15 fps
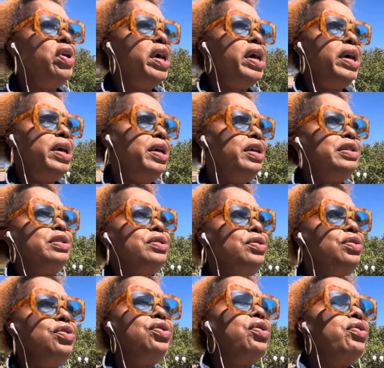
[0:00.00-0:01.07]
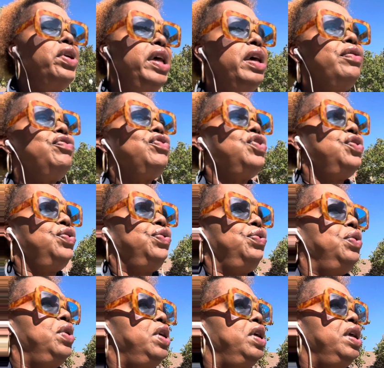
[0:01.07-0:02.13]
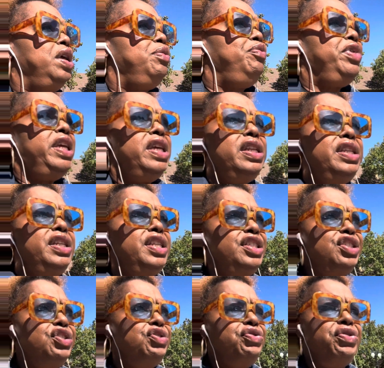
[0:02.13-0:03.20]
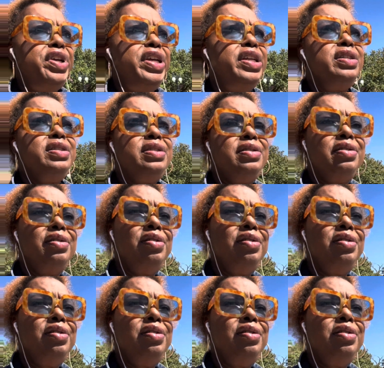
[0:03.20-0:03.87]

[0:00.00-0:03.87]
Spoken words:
eyes. You don't have to be in distress